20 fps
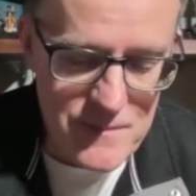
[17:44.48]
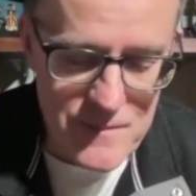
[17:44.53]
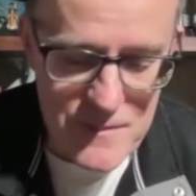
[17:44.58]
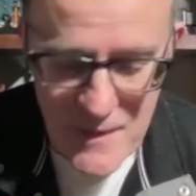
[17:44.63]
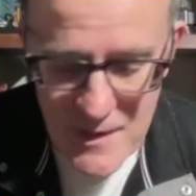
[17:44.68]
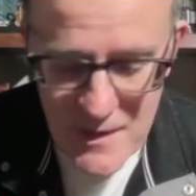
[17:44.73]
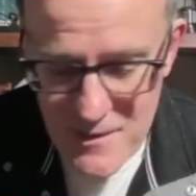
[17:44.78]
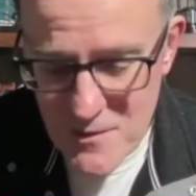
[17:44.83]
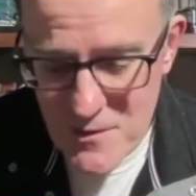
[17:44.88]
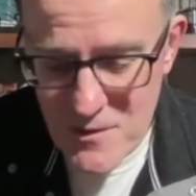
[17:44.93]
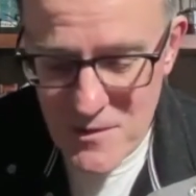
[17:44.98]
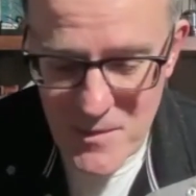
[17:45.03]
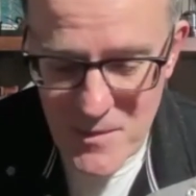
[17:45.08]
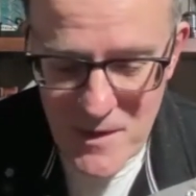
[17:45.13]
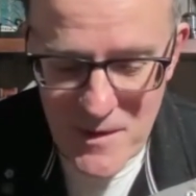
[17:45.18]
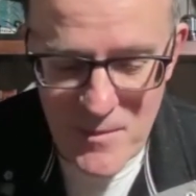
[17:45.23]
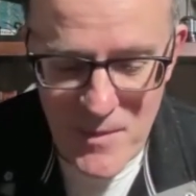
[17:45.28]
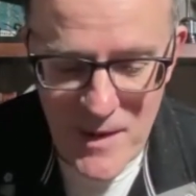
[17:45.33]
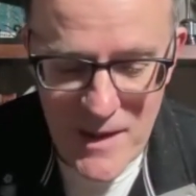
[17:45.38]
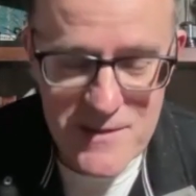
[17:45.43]
it's going to be
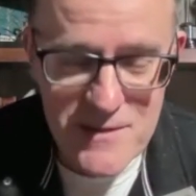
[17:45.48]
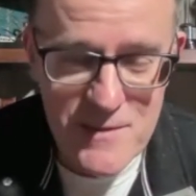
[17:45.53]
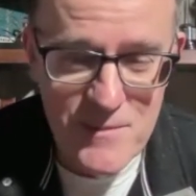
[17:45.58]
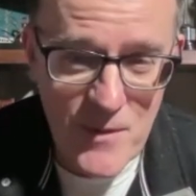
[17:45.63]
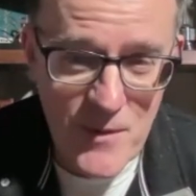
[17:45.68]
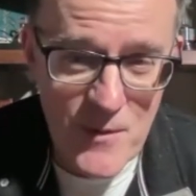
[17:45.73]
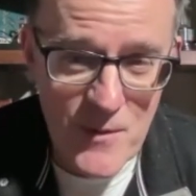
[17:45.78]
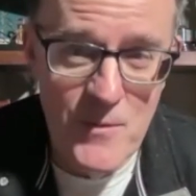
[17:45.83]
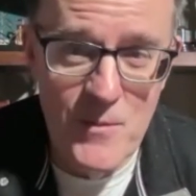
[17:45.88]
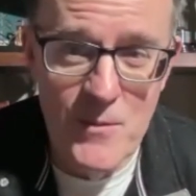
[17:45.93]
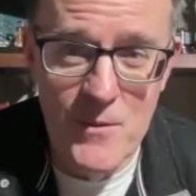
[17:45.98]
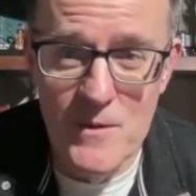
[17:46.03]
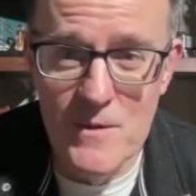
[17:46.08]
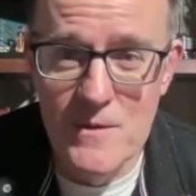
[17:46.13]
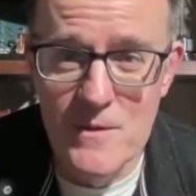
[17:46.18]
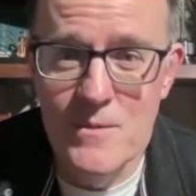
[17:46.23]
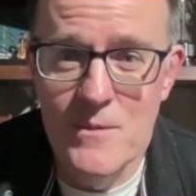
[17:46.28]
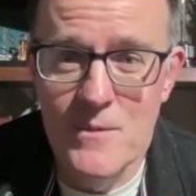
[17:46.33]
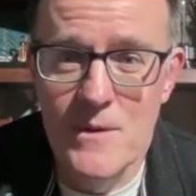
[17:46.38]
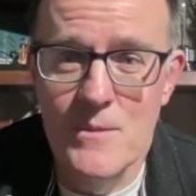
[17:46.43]
the best of both
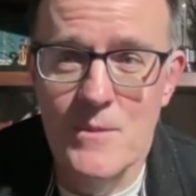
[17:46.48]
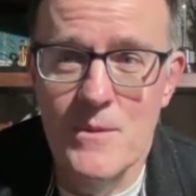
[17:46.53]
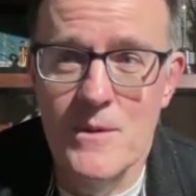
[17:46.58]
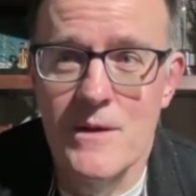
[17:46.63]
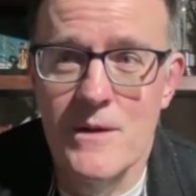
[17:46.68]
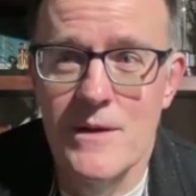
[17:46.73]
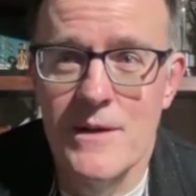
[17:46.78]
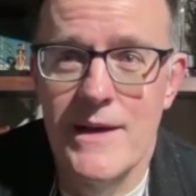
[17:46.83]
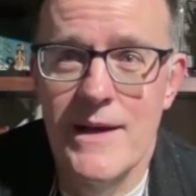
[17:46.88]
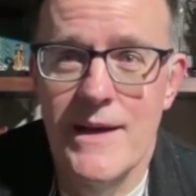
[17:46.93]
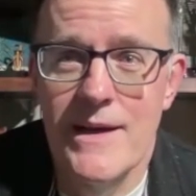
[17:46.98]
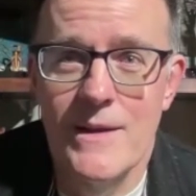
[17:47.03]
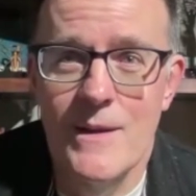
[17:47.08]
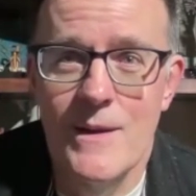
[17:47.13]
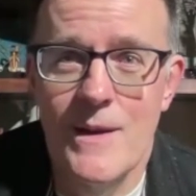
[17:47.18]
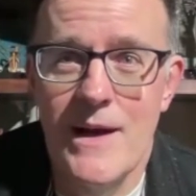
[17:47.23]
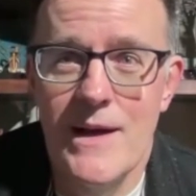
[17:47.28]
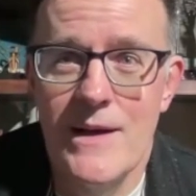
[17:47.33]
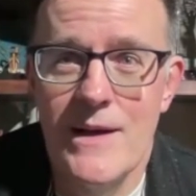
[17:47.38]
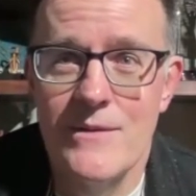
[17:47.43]
worlds, where we're going to get a
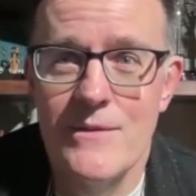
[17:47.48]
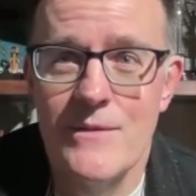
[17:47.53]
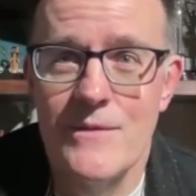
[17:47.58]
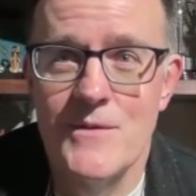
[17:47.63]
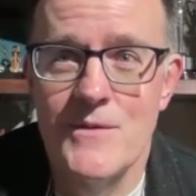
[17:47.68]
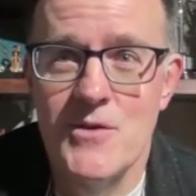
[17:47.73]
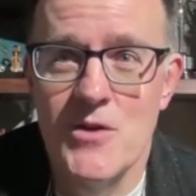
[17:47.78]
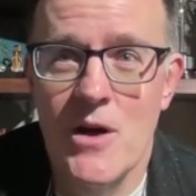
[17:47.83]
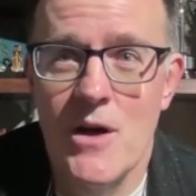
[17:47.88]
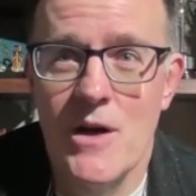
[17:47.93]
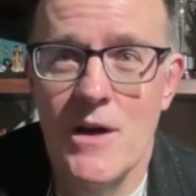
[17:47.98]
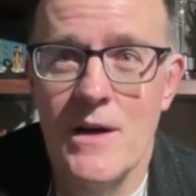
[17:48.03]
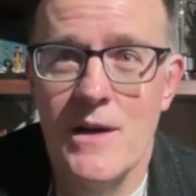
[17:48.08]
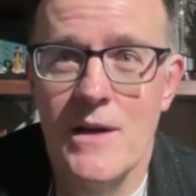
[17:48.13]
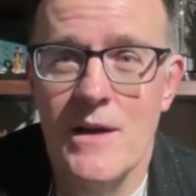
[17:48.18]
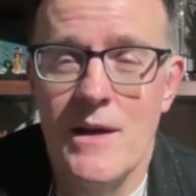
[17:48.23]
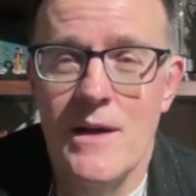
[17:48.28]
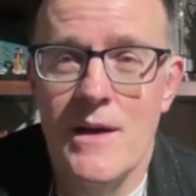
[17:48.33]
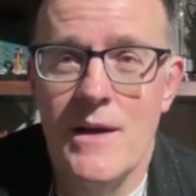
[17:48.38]
lot of junk,